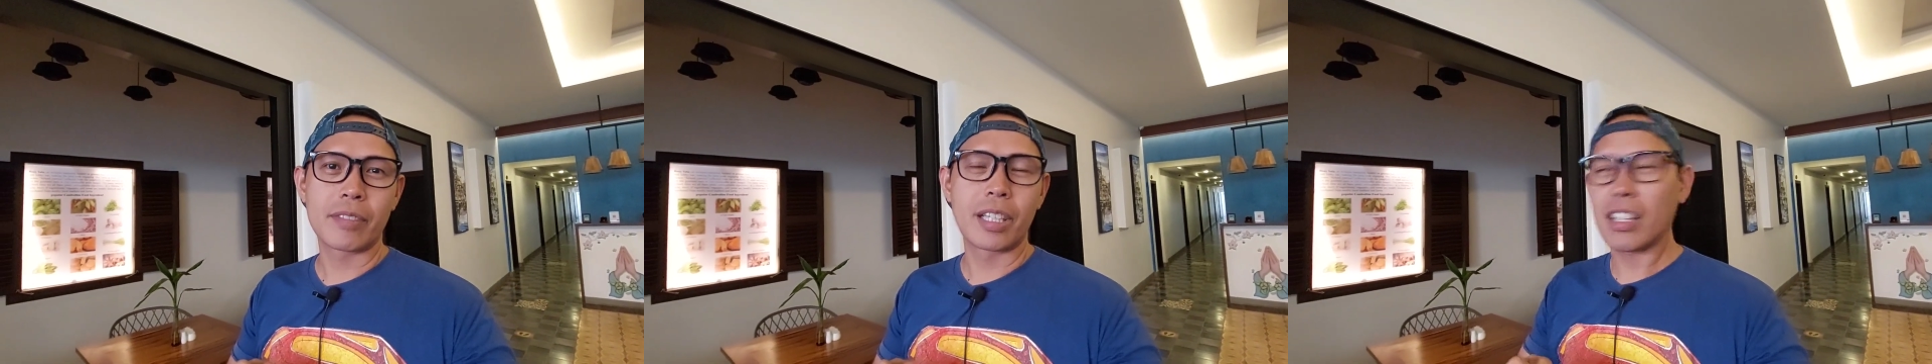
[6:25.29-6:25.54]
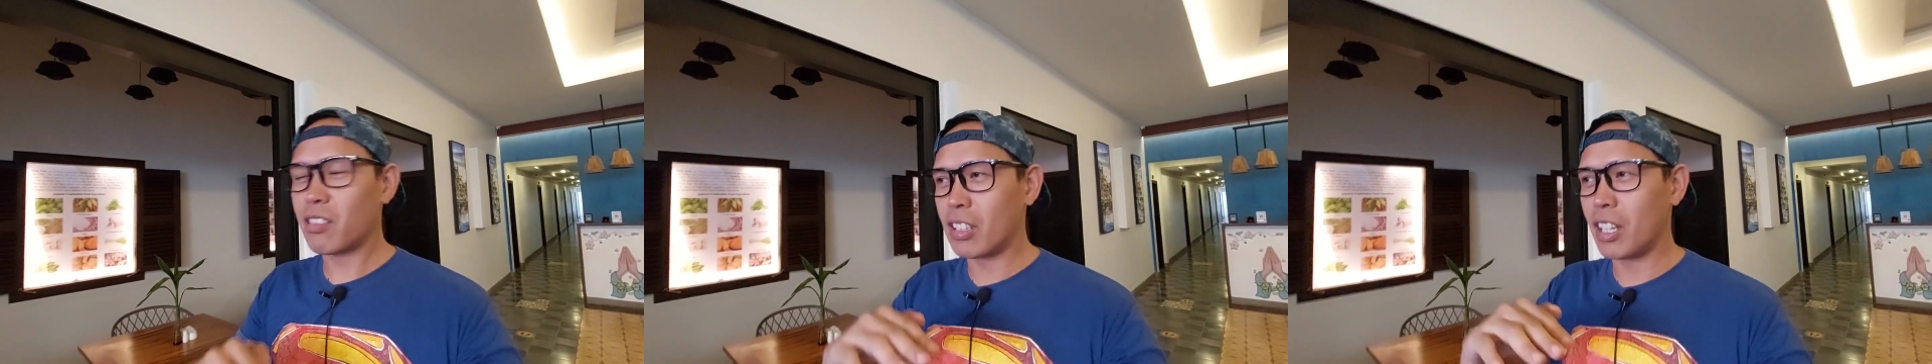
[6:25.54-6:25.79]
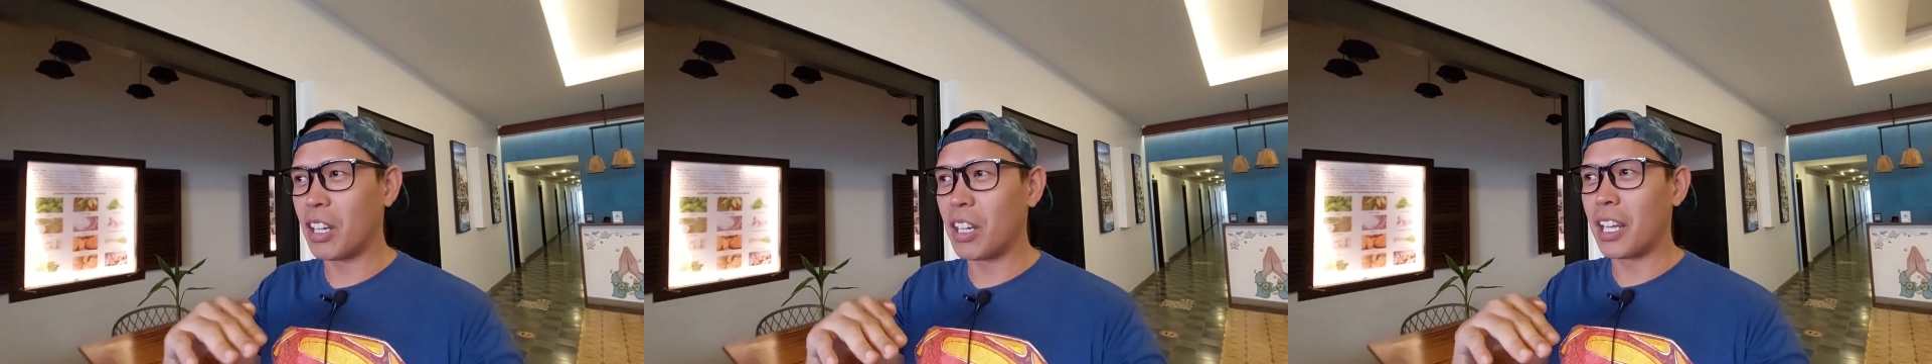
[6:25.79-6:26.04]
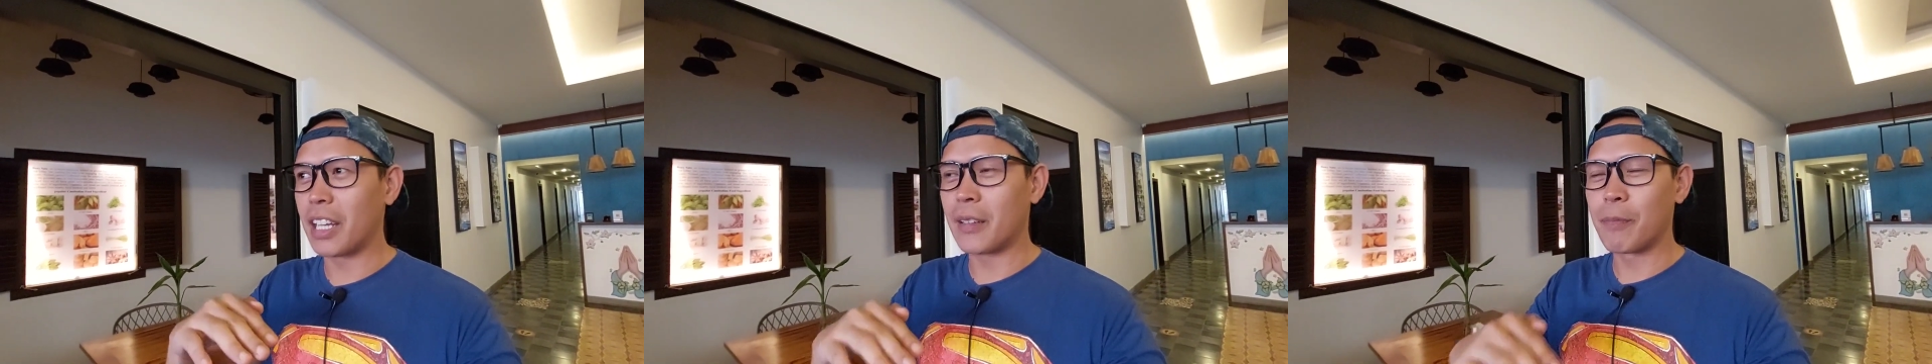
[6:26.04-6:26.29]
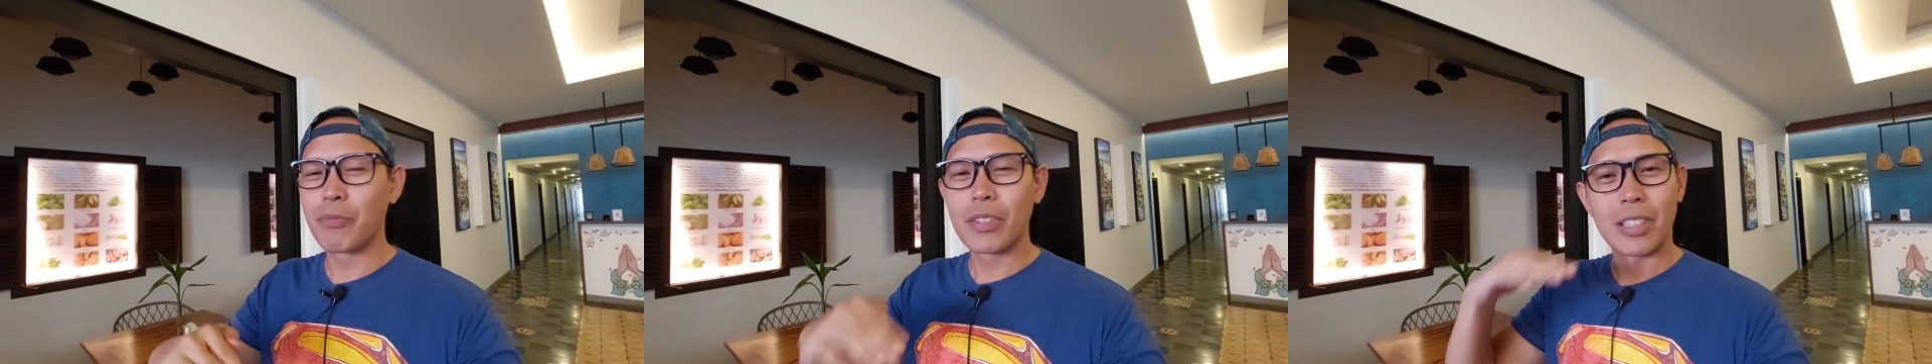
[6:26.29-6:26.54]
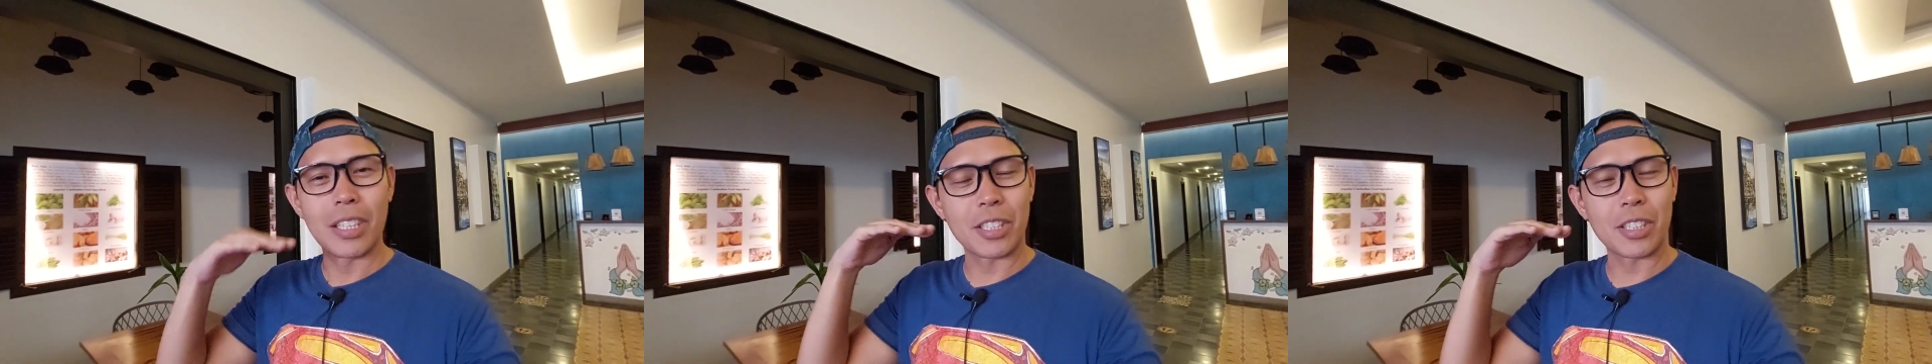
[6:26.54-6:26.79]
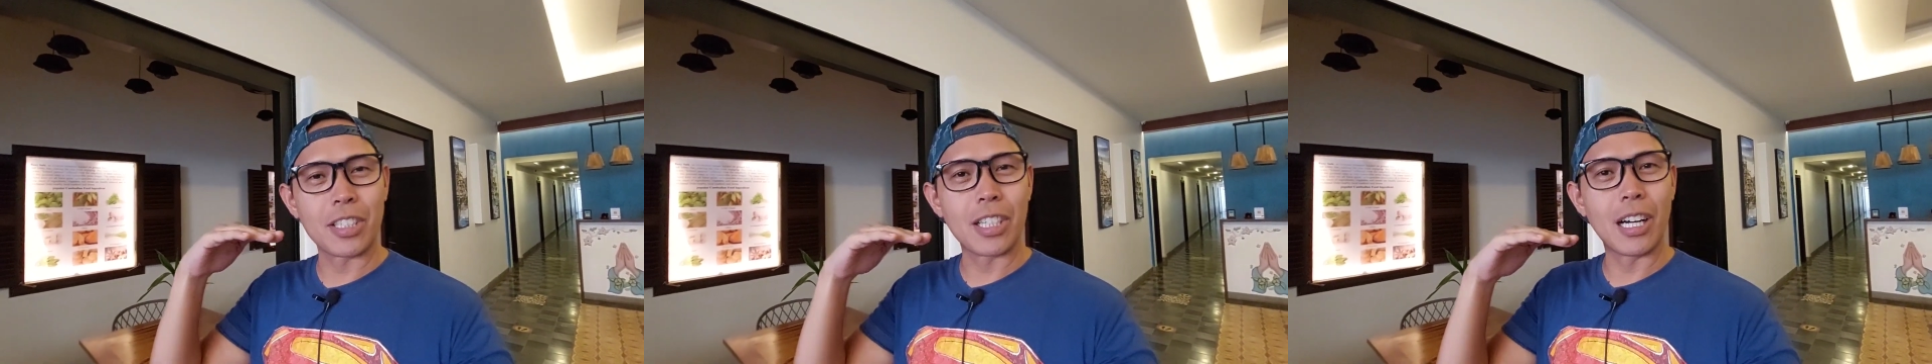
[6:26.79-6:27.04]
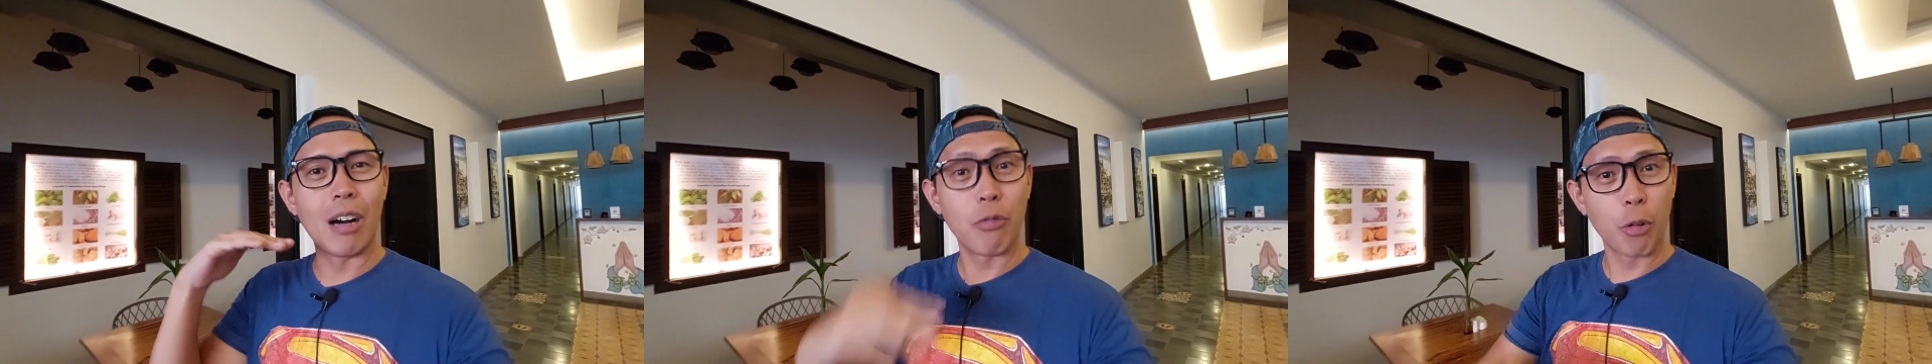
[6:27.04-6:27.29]
Not the, like, there's
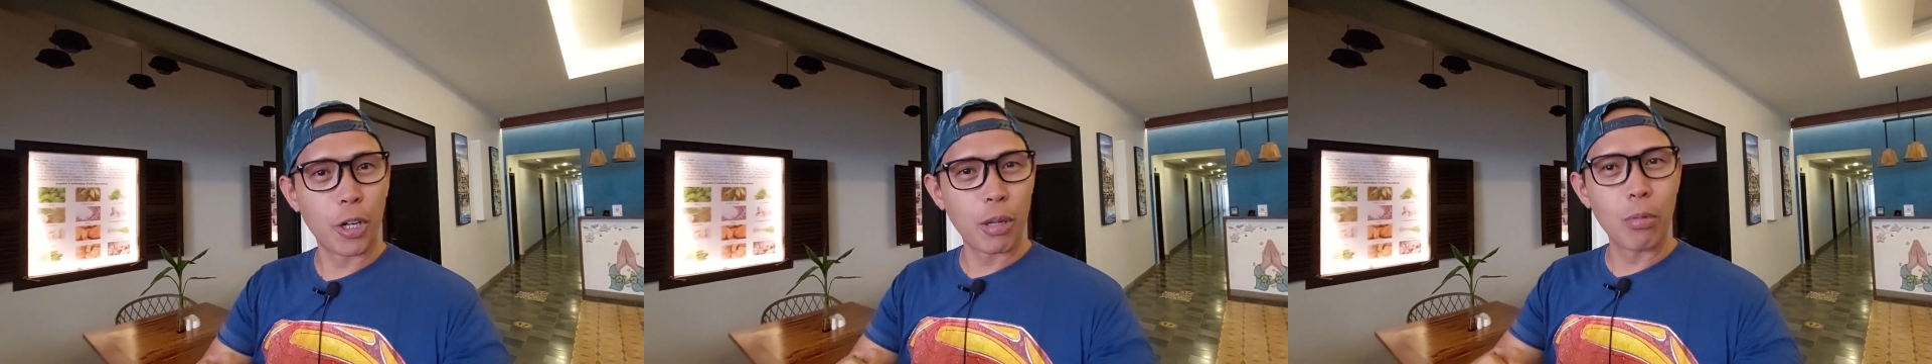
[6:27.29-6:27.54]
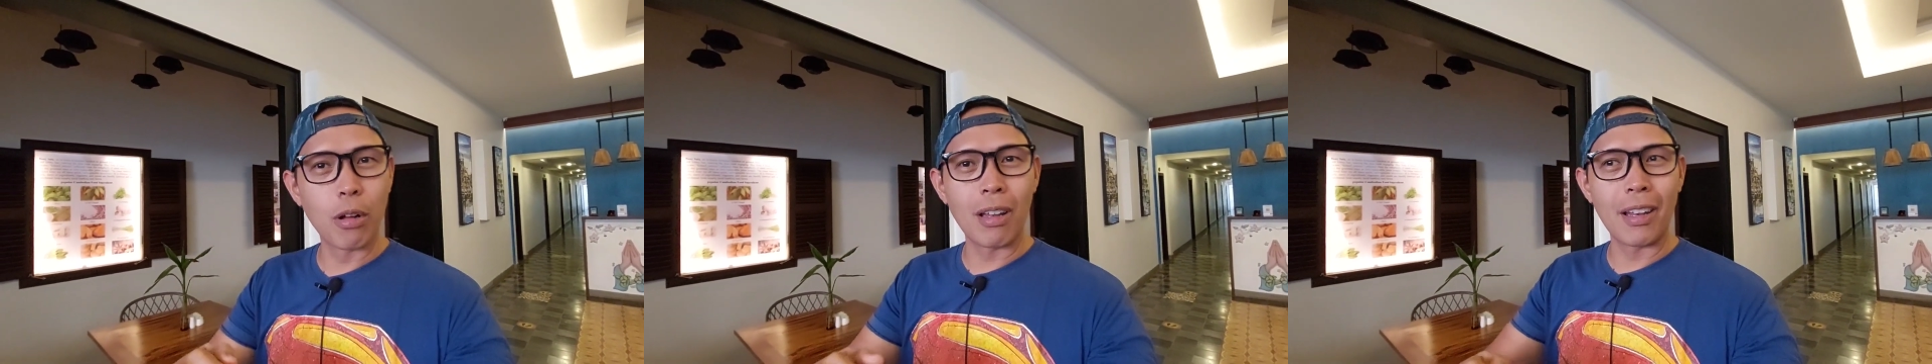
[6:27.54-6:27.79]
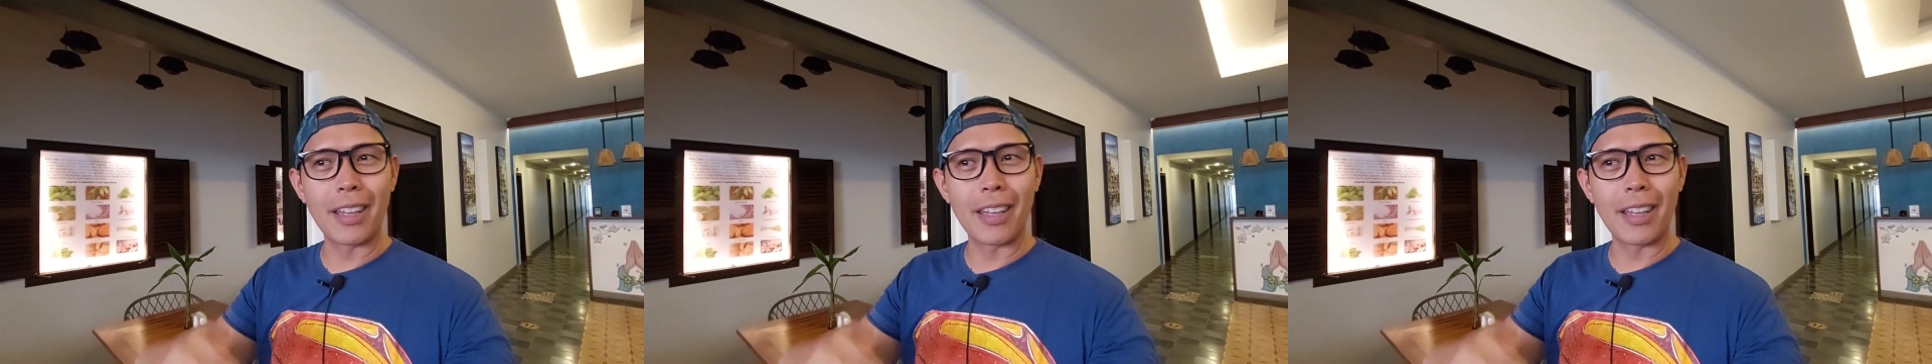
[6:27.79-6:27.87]
the affordable,